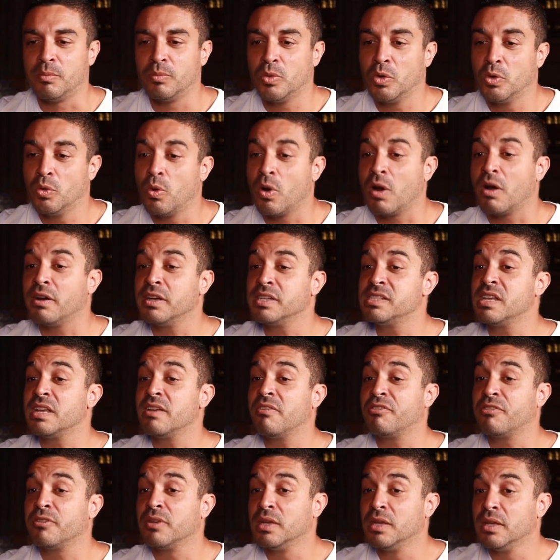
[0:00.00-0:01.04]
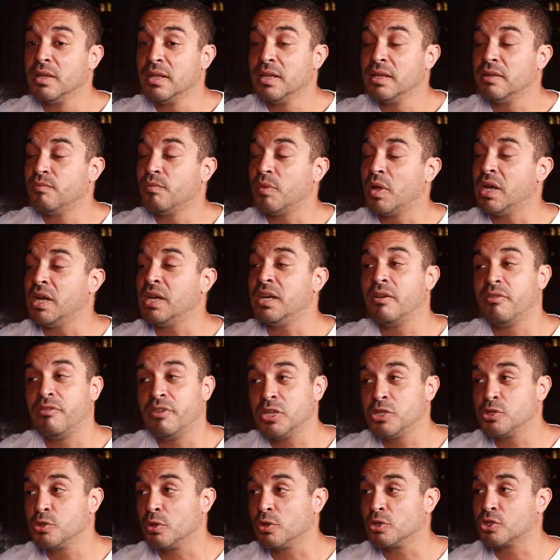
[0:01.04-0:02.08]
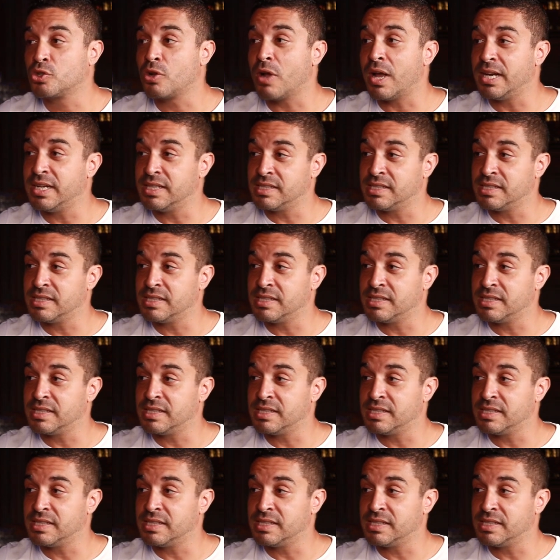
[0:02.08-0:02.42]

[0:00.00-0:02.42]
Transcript: Whereas if an individual tried